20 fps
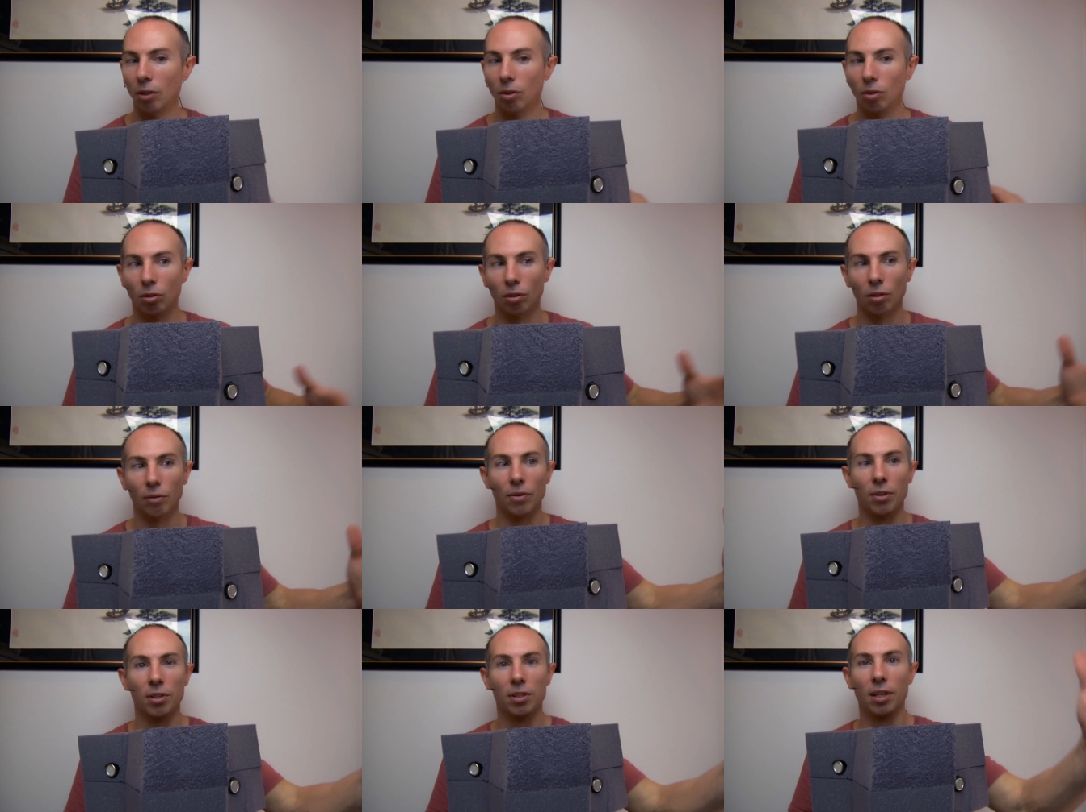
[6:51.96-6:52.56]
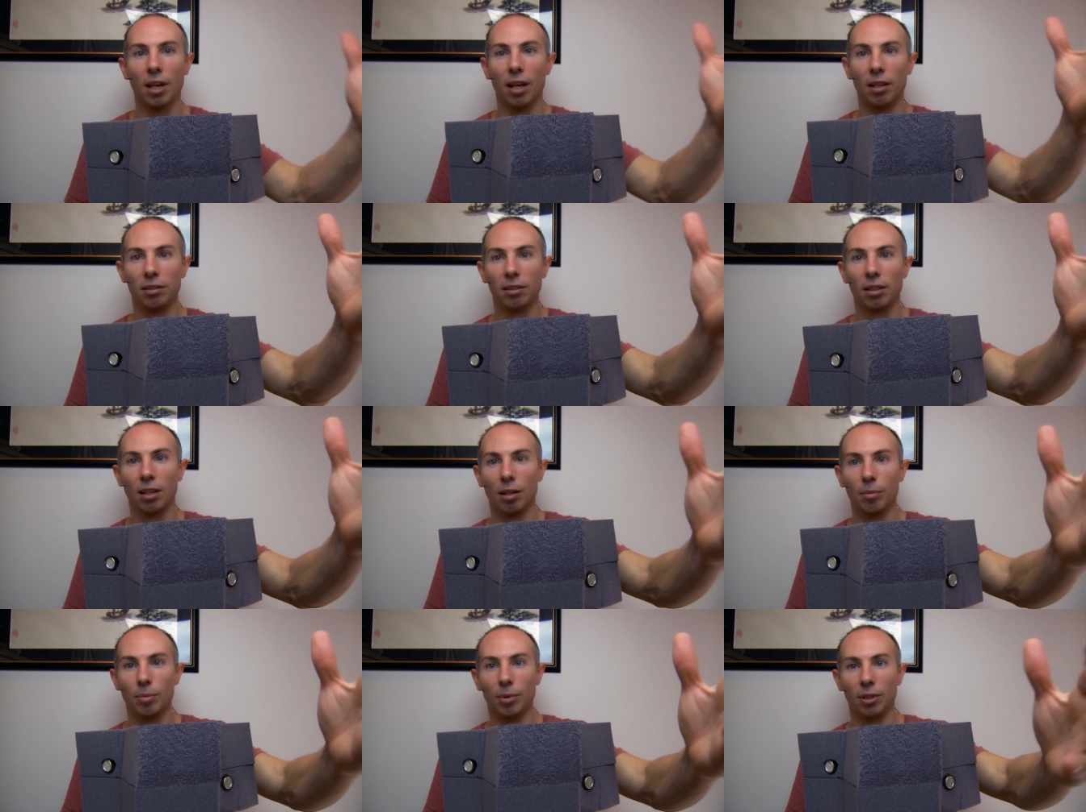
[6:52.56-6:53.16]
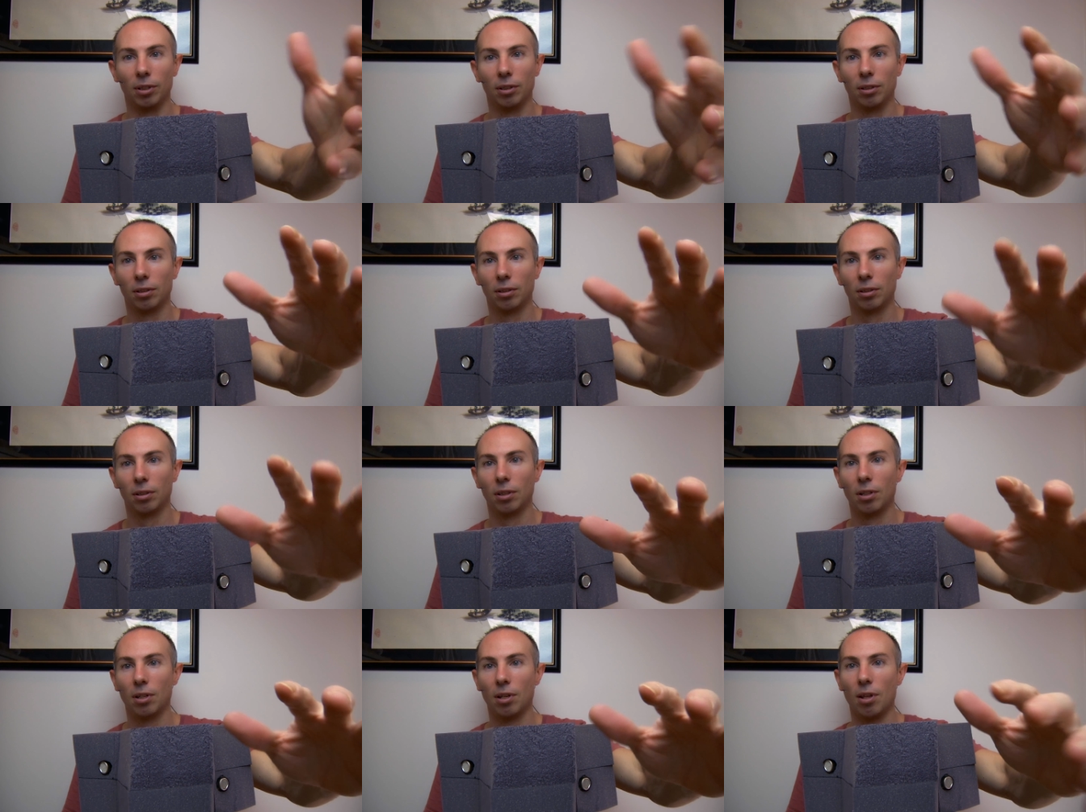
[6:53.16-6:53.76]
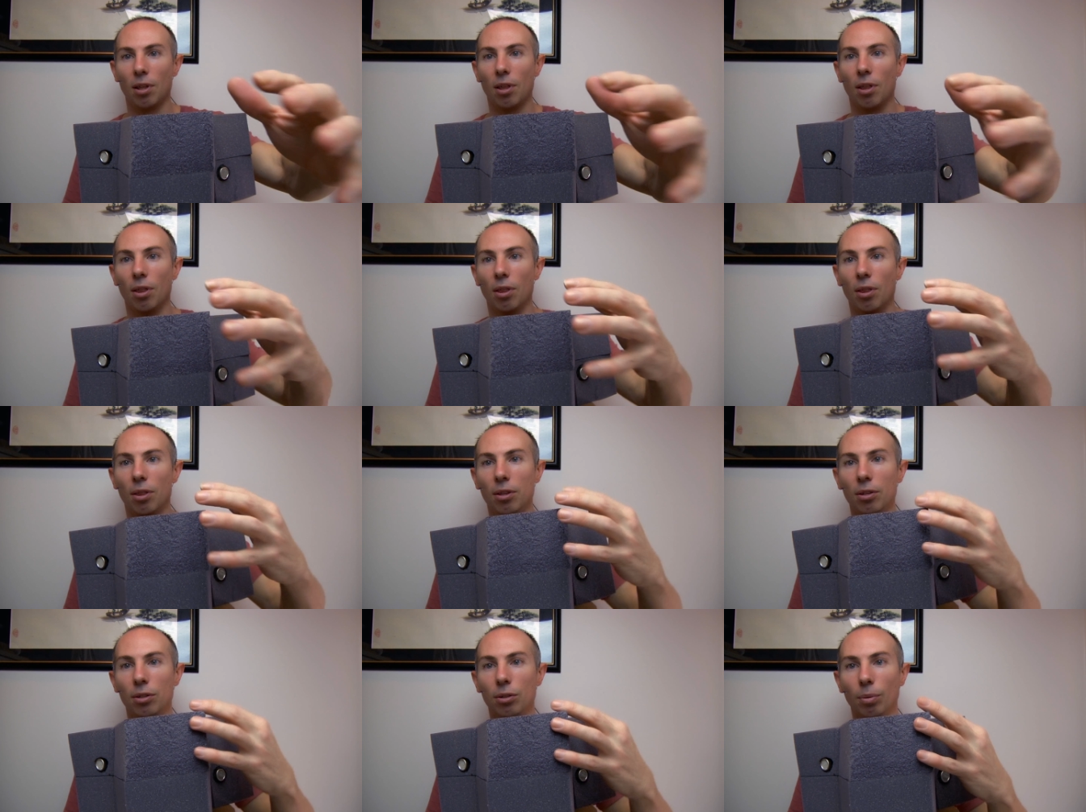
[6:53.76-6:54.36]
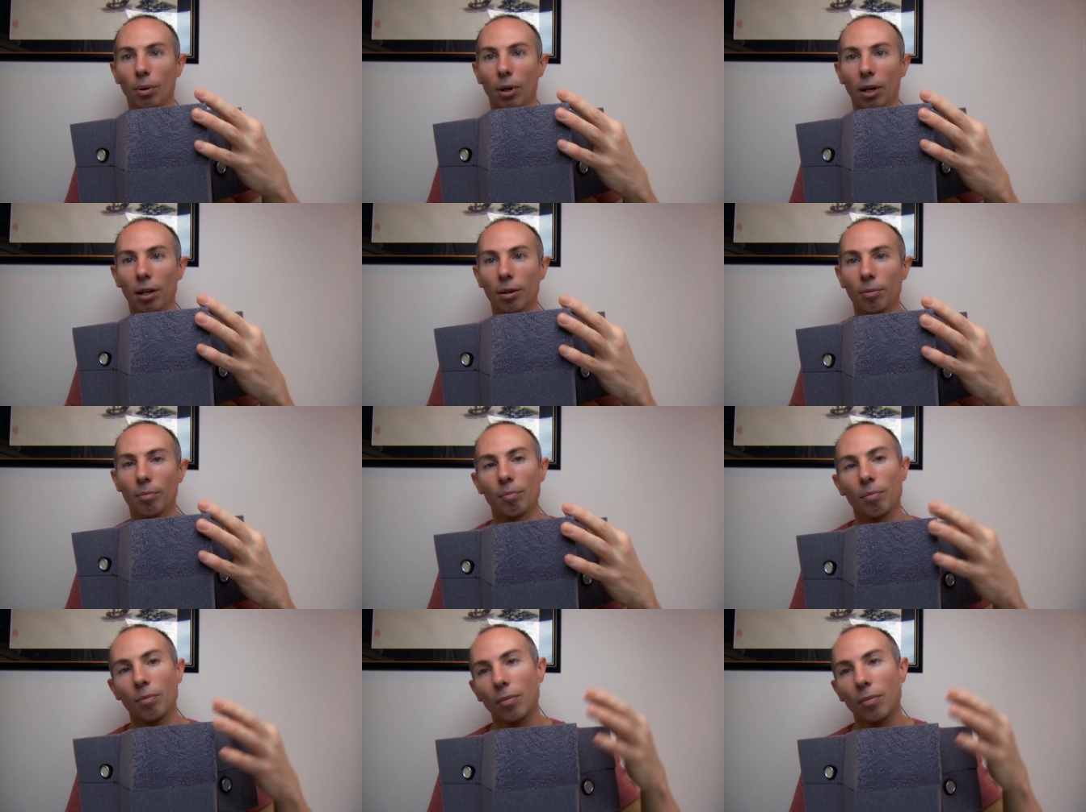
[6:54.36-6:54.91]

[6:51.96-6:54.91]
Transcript: Or if the sound's coming this way,